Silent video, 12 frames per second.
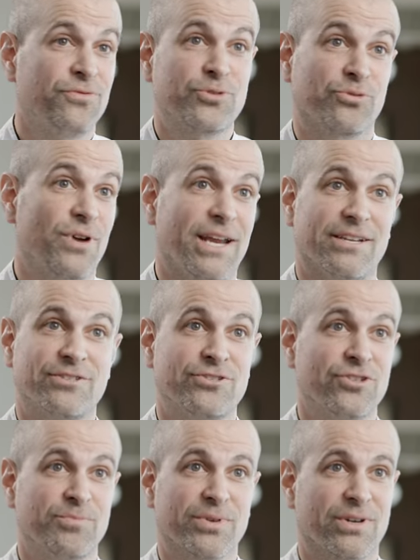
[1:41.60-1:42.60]
great. It's
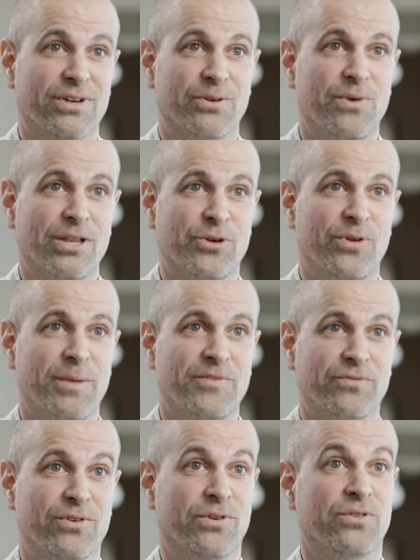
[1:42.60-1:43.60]
super well equipped
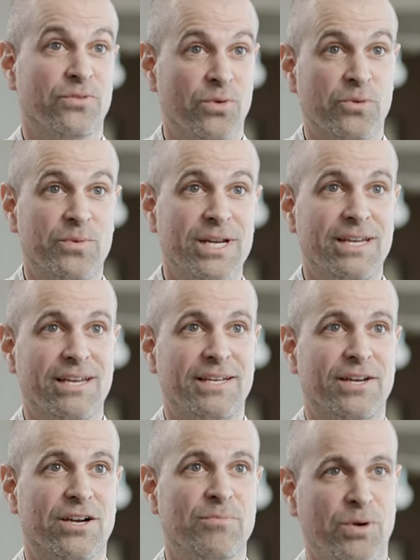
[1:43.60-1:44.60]
for what we need
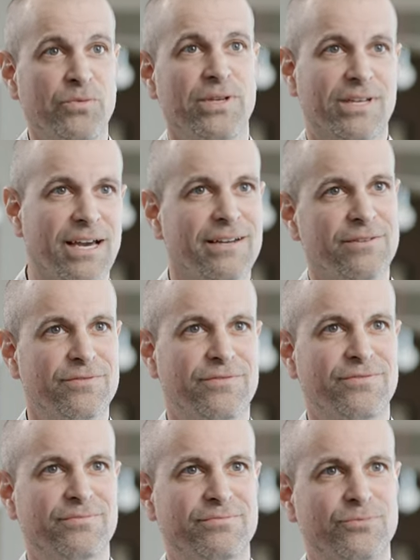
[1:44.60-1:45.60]
here, but we kind
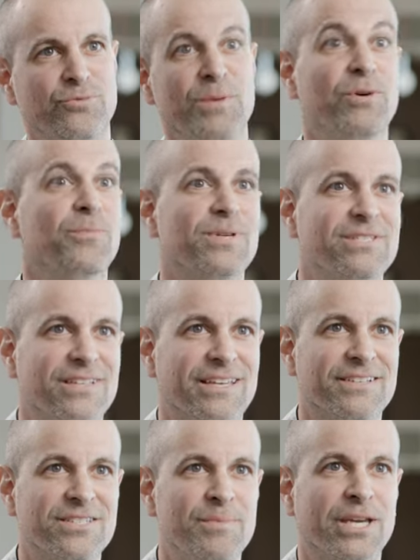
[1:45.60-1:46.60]
of repurpose
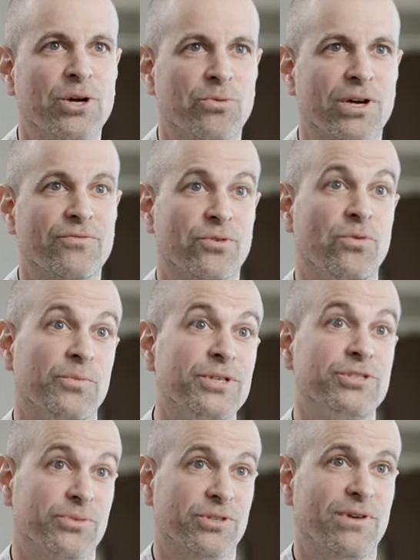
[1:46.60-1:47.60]
things to make it work for what we
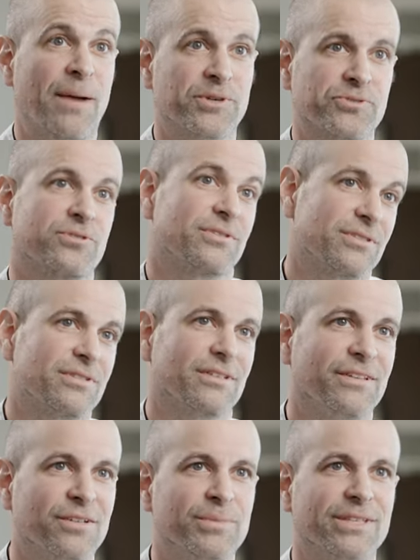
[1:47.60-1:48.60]
do with the Raptors, which is just a
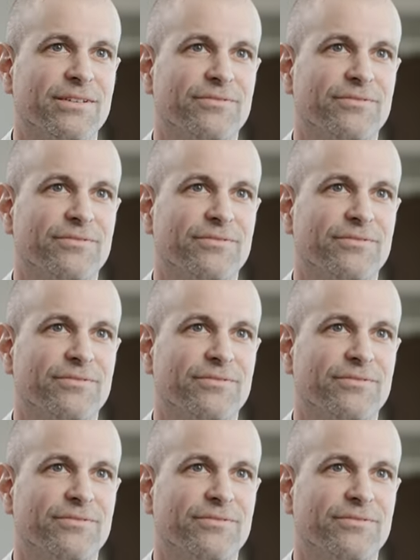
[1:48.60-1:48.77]
little bit